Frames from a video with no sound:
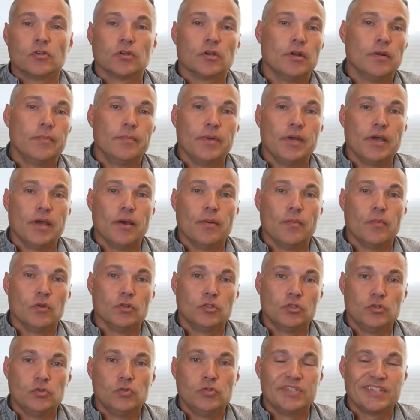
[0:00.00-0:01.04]
going to be able
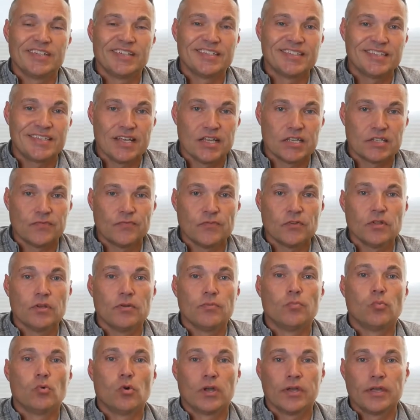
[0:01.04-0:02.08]
to successfully
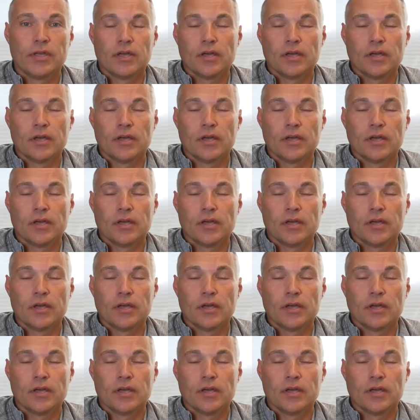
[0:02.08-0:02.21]
bring